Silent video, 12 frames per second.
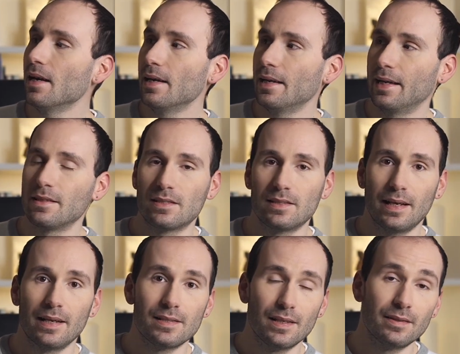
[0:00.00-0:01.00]
it
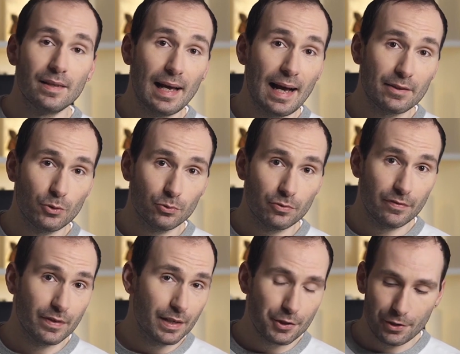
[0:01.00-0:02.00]
stays in the adult
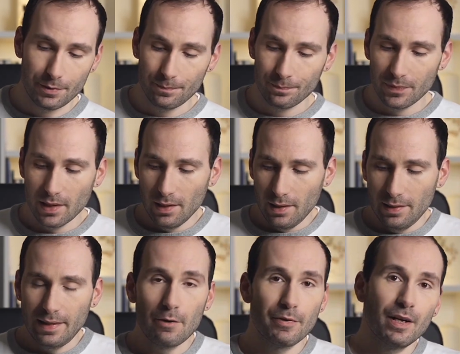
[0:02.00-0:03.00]
version.
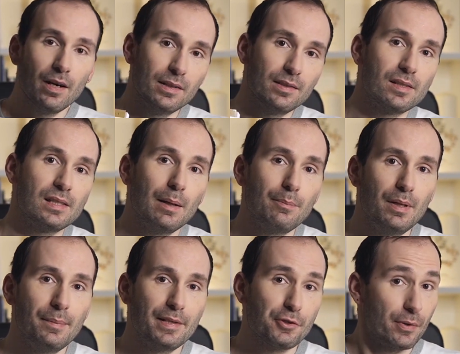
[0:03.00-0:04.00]
Now regarding the
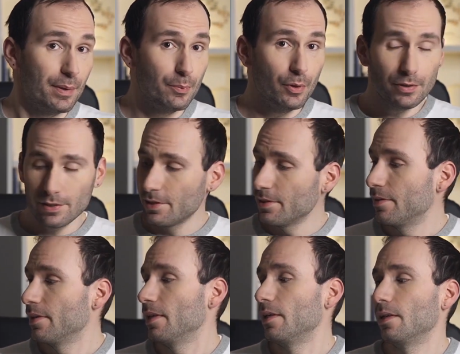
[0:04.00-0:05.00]
supplementary books,
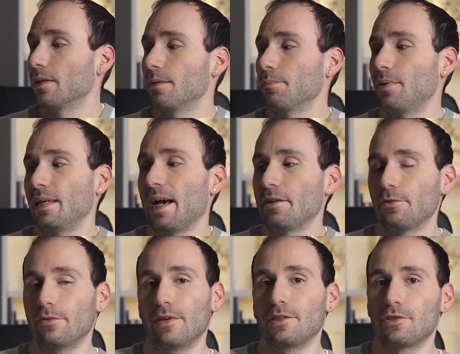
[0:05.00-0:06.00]
the Piano
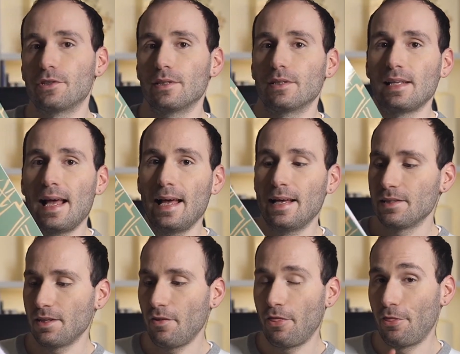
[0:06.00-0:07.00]
Adventures has
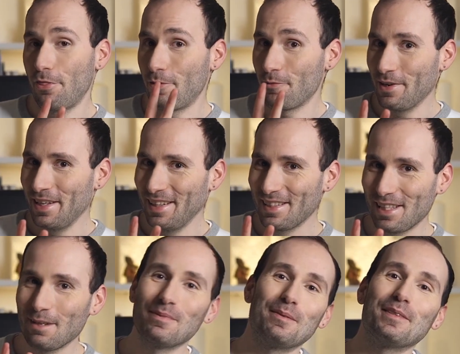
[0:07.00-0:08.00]
3
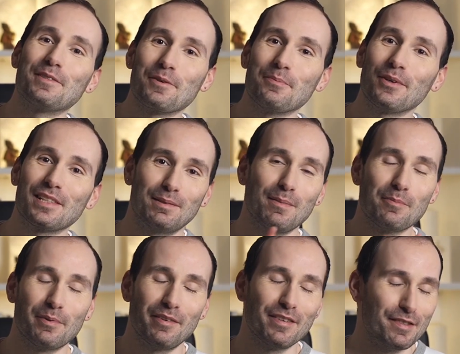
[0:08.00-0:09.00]
supplementary books. In my
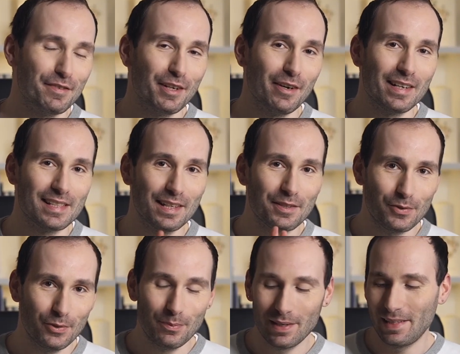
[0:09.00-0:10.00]
previous video I said
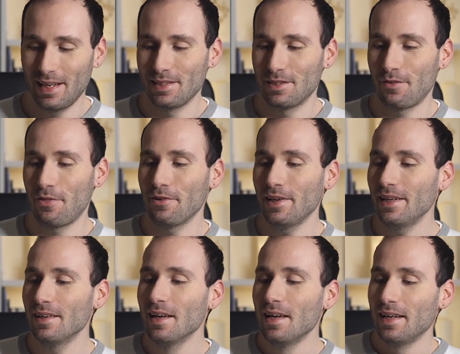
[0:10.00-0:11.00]
2, but it has 3.
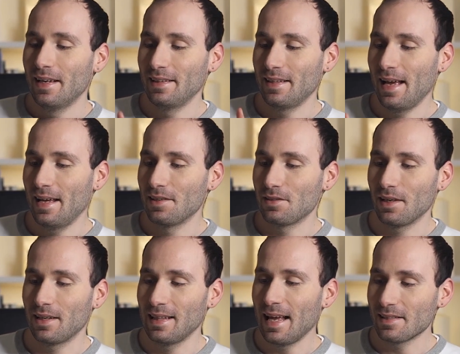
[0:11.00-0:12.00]
It has
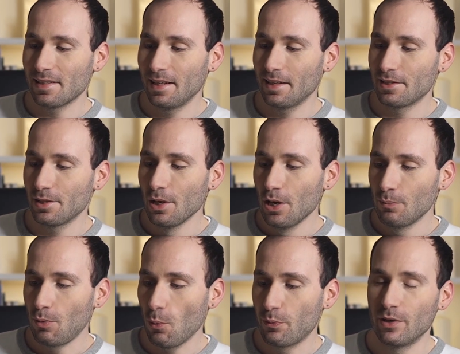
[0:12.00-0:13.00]
classics,
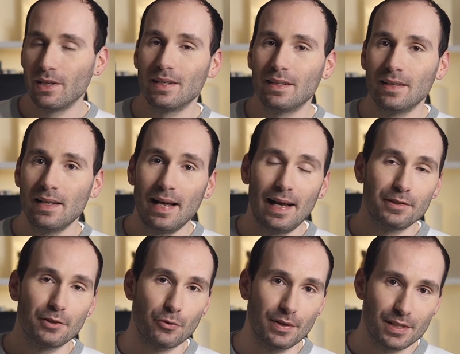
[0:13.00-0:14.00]
popular and
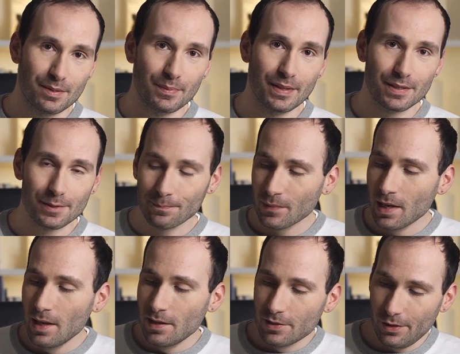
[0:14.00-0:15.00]
Christmas.
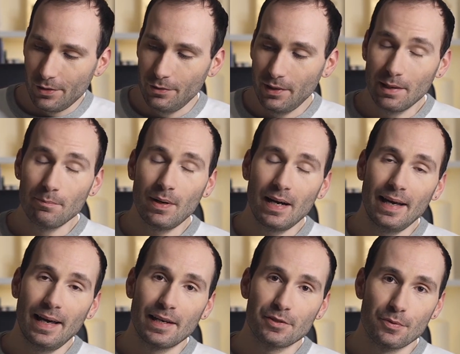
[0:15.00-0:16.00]
So you can buy
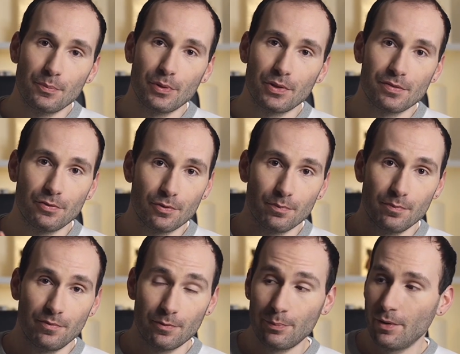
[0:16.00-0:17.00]
extra books for
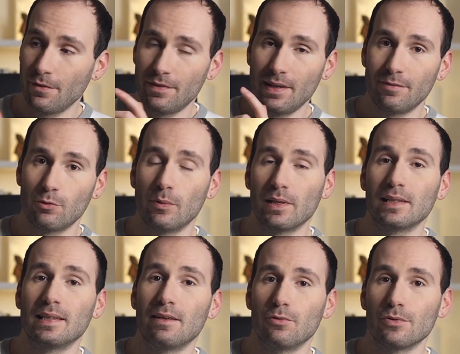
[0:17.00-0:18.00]
both level 1 and
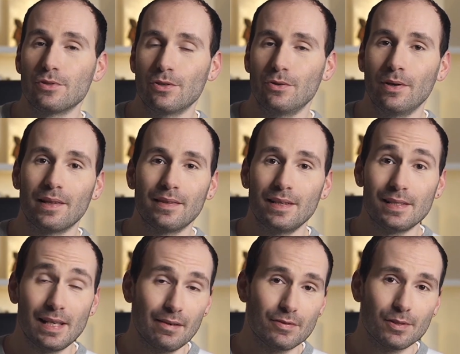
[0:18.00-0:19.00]
level 2, and these
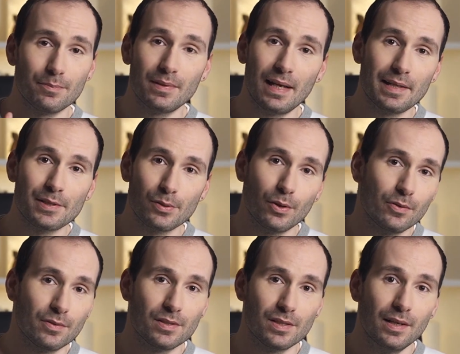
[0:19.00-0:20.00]
have some nice
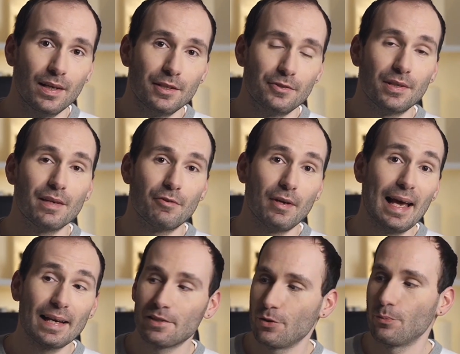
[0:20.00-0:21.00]
songs to give you
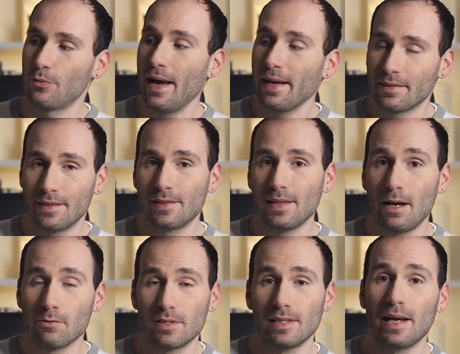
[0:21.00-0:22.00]
extra practice
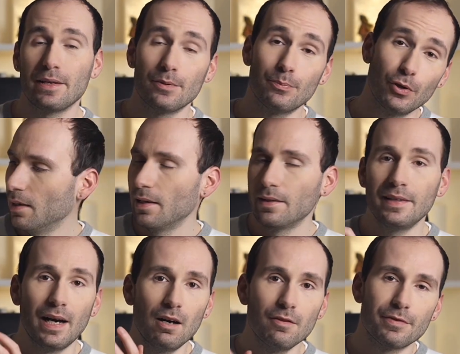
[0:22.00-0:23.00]
outside the book. The
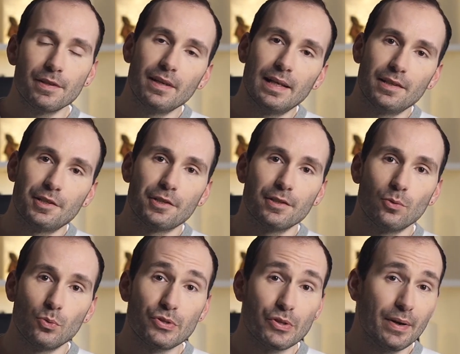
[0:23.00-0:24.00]
Alfred edition
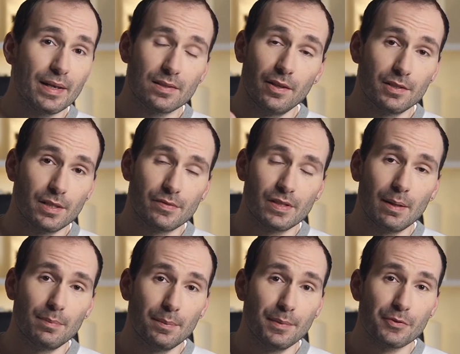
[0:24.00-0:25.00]
also has lots of
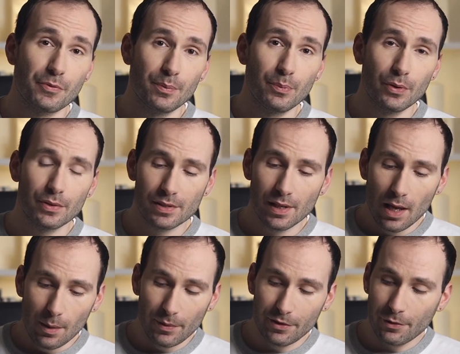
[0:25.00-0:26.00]
supplementary books,
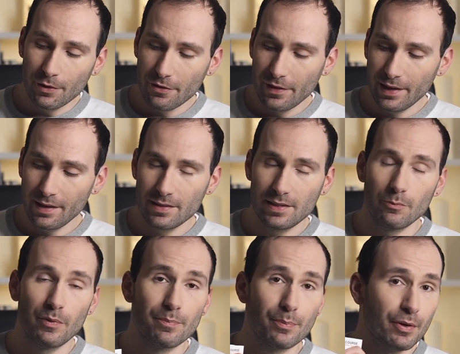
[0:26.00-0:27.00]
but the good thing is that
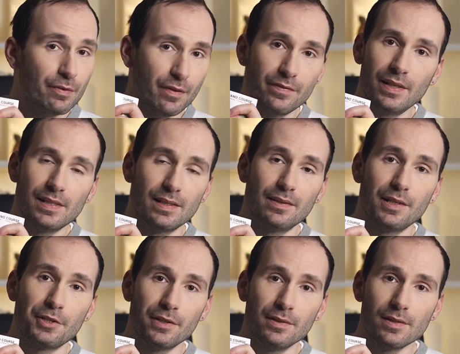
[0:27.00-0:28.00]
with both of these
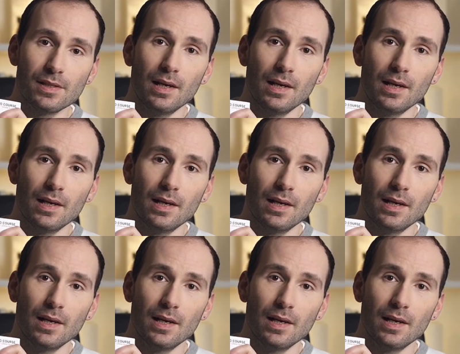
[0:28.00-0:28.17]
editions,